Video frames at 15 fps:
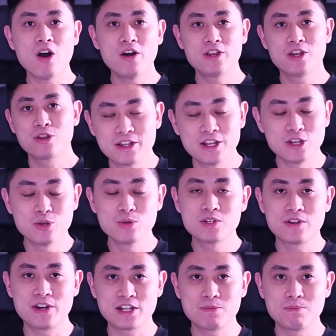on, the
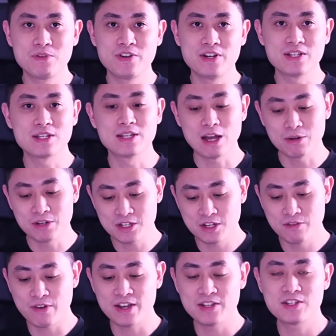user experience. Now this
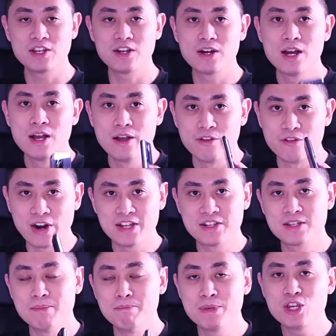device here runs
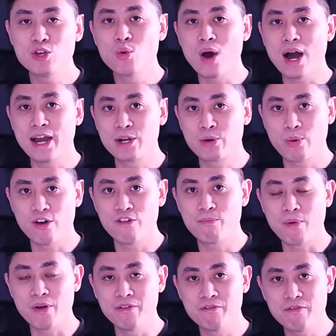the MIUI
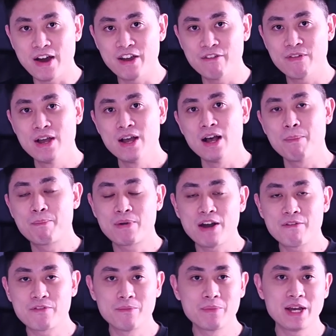12.5.
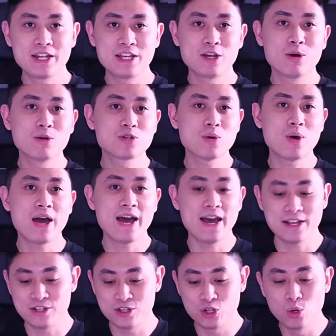Apart from that, it also
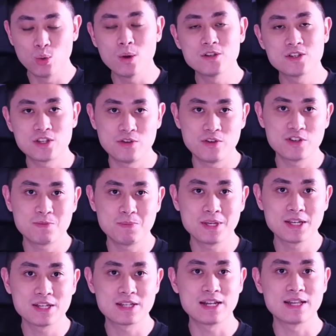has dual stereo
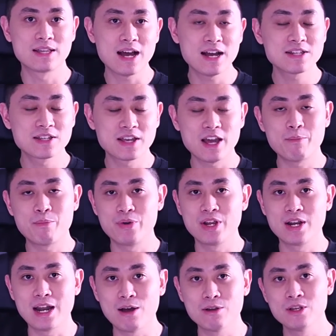speakers that does get
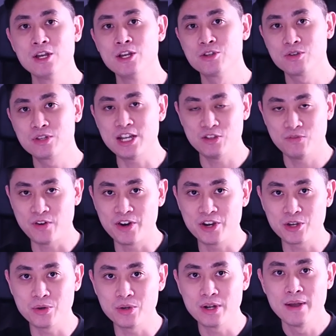pretty loud, so that's very
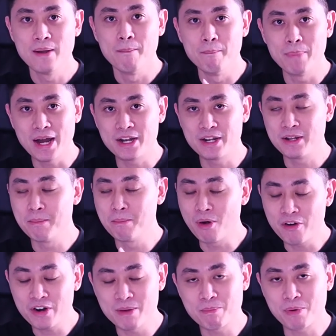good. But the
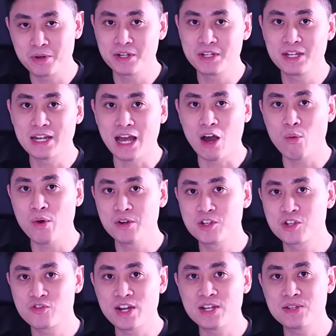more important thing that I want to
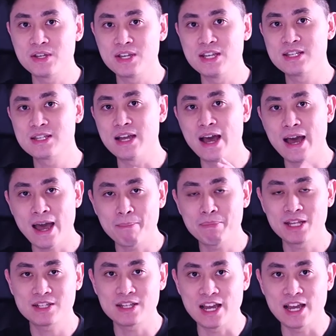stress here is the haptics